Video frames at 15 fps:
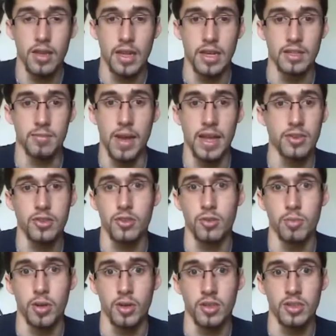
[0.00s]
his
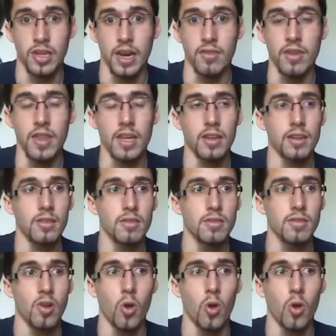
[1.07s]
magical books and everything, and